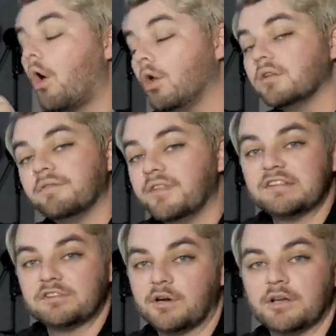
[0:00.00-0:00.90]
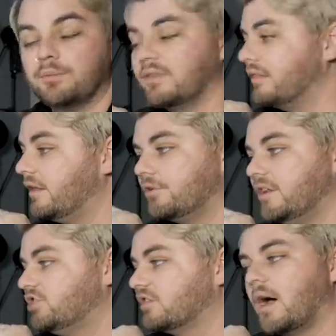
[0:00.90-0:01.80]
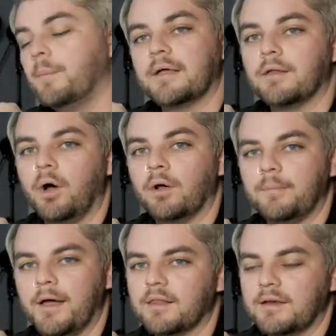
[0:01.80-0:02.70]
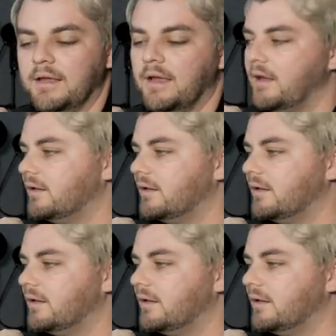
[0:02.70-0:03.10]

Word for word: all of this started with literally just humming along the melody.